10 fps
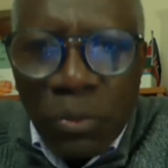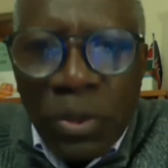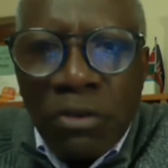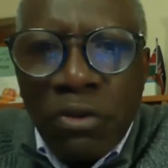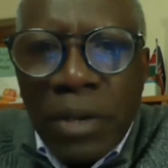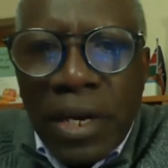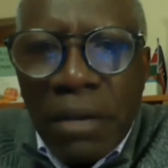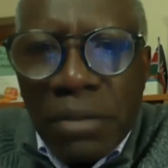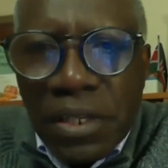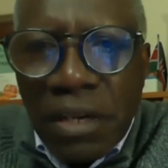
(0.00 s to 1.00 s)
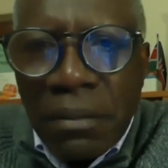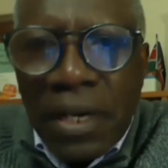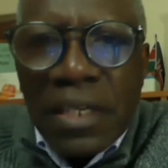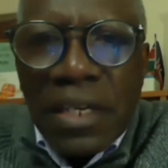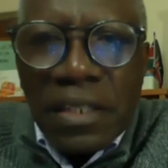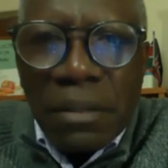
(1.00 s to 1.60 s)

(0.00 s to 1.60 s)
When we became senior managers,